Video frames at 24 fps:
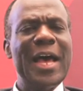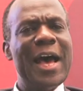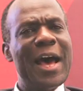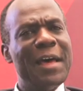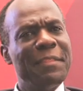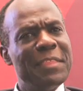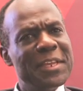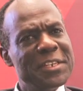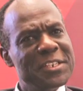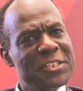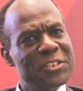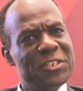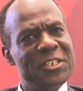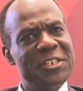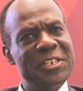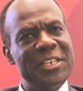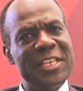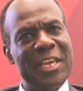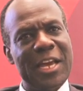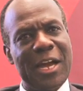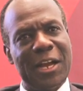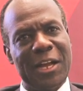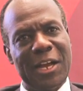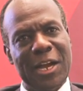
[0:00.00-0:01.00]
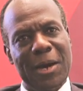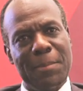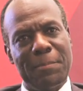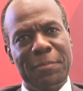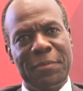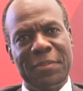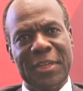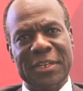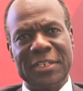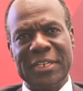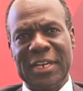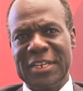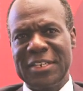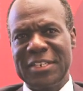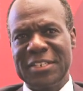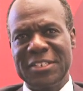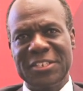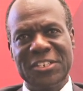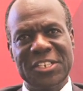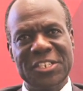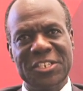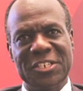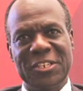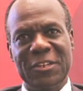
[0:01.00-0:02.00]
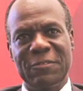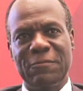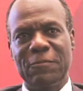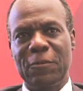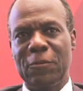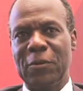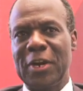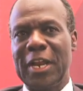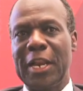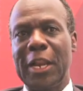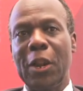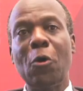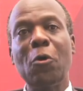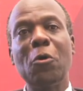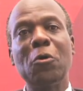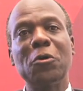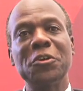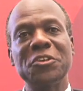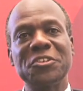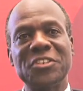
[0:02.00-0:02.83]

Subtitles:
And that is really a gap that had existed for a long